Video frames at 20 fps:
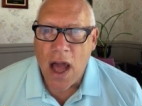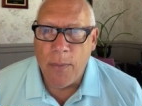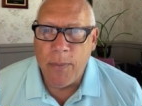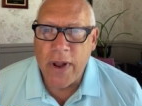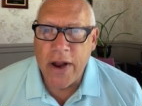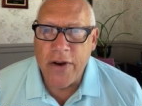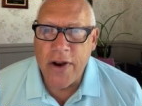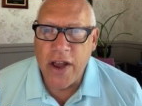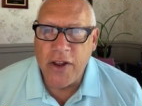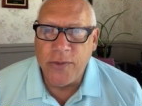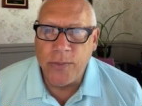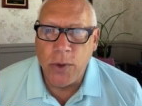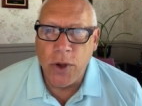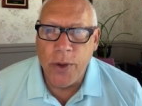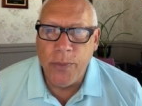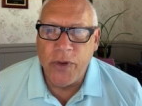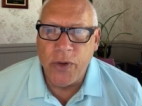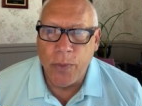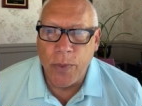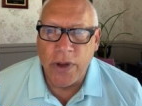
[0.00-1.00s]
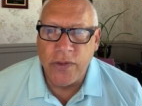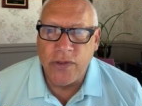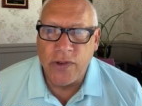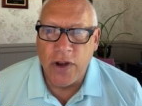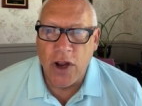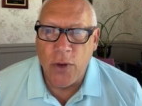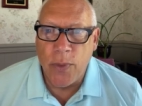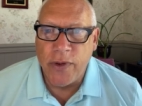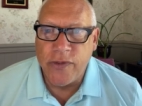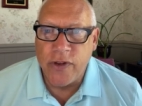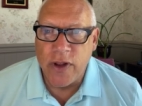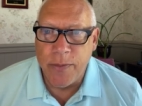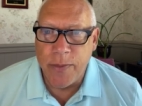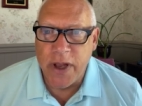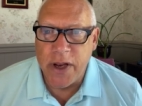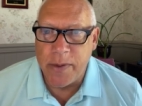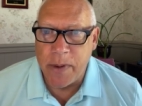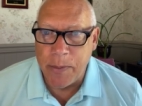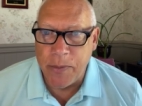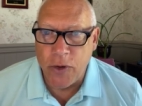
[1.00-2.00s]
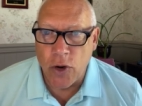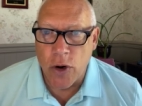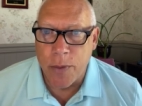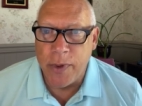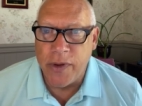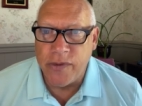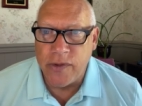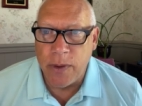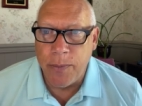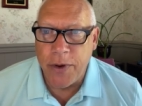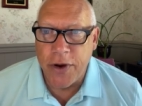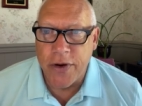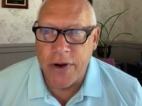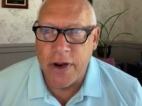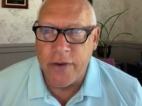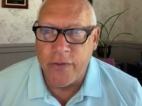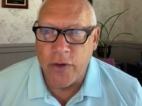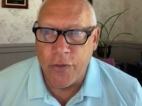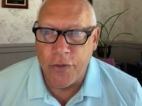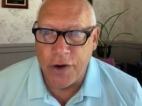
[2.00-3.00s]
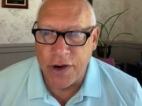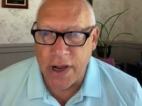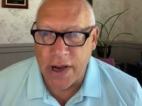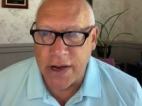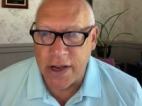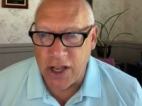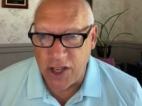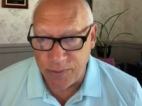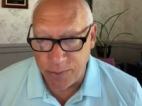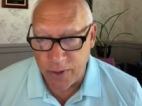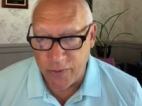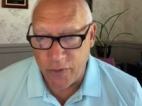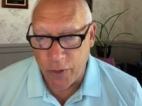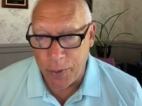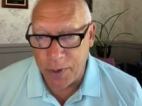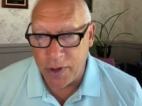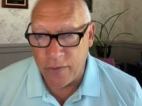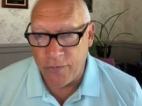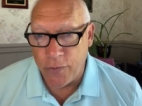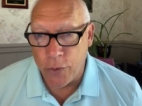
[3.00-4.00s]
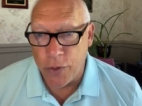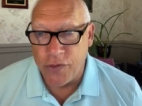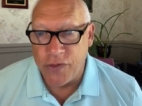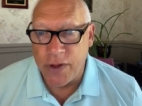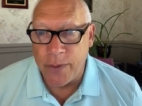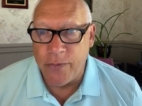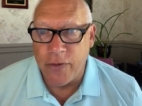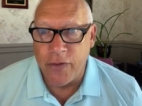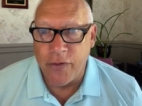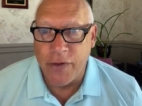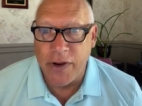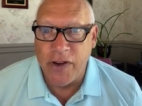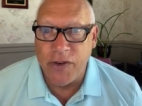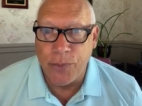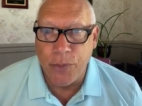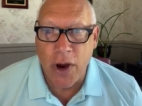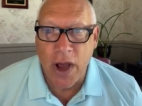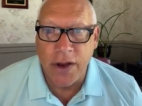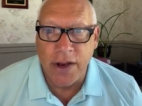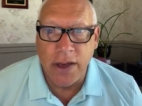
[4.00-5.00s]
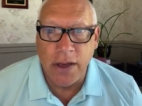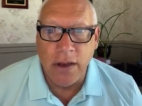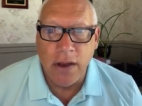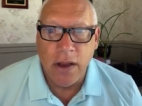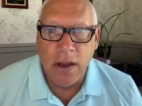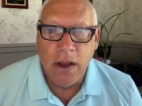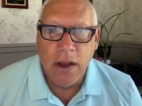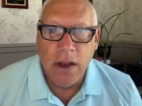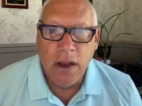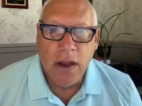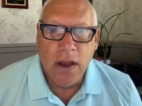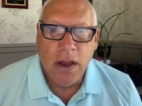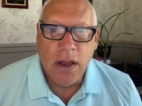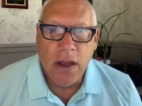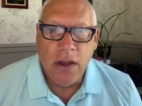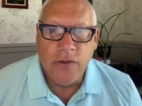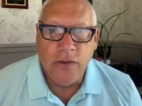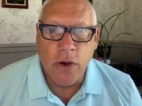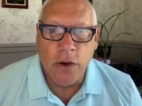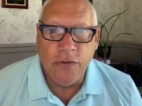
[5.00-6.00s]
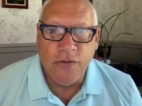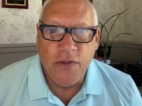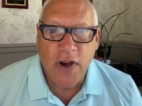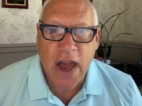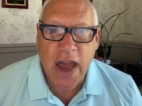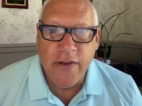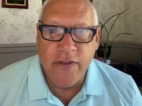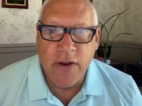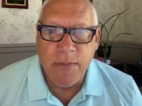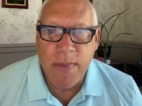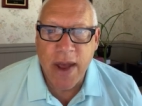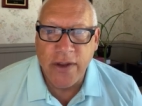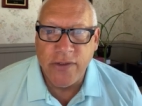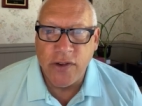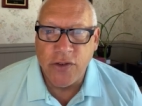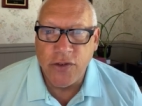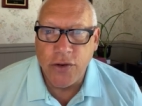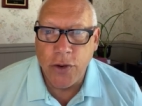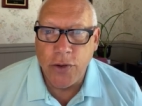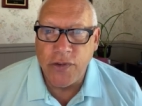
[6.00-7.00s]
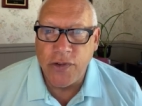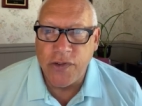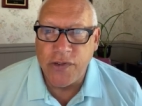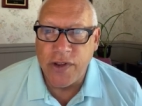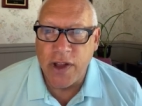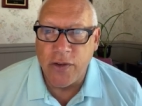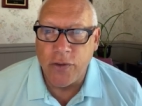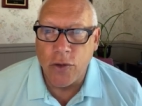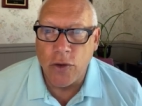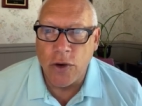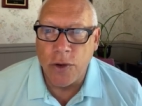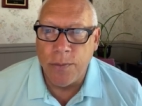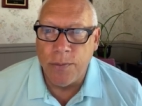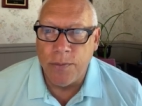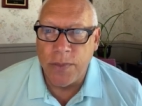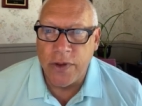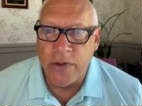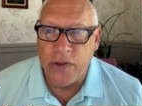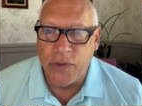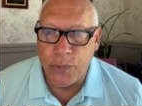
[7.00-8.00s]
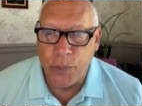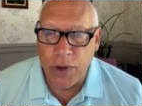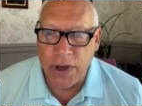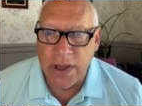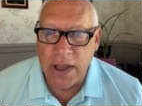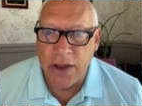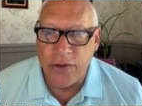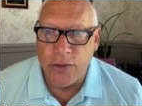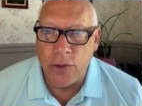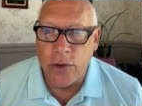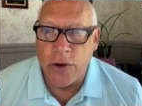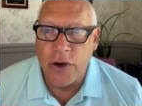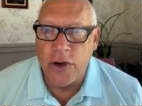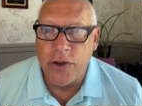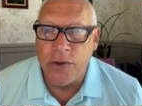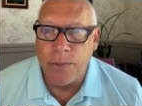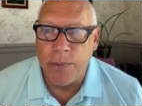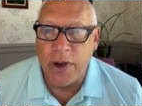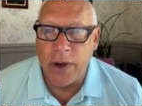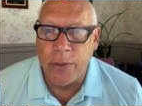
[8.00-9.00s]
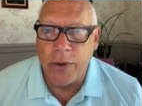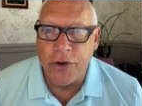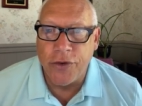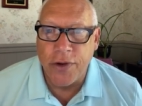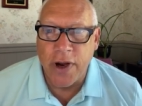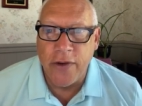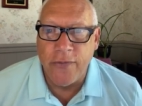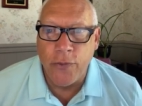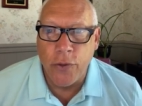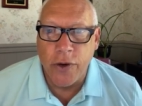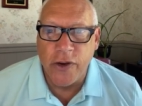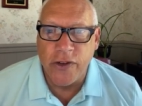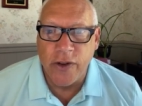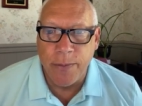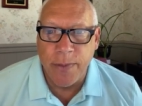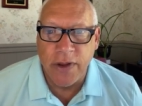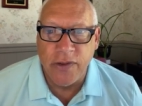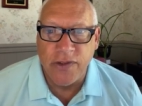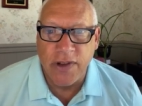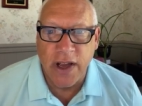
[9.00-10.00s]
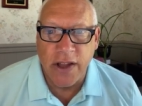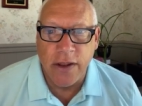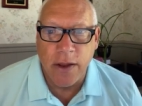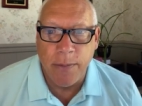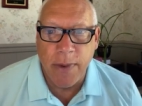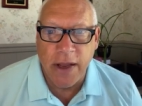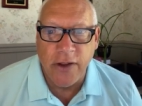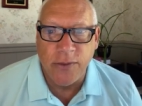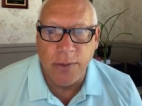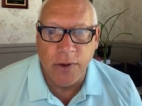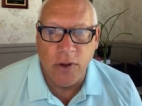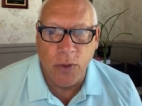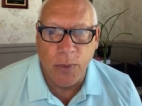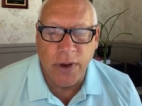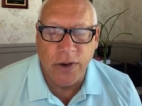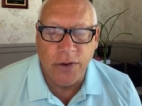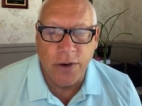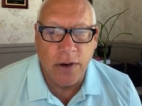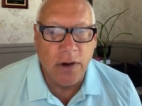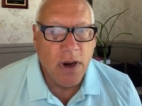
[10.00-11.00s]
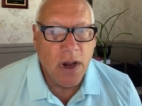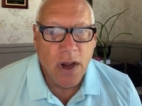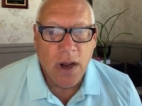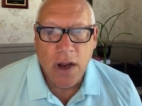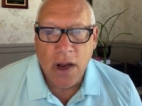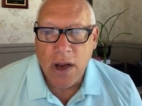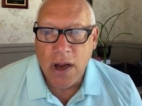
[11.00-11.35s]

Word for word: Uh, Blair House Blooms wants to know what's the minimum dormancy period for ranunculus before we can force them for resprouting. Zone 5 in Massachusetts, they grew them in the spring outdoors, but I want to try and force them inside the basement in the winter.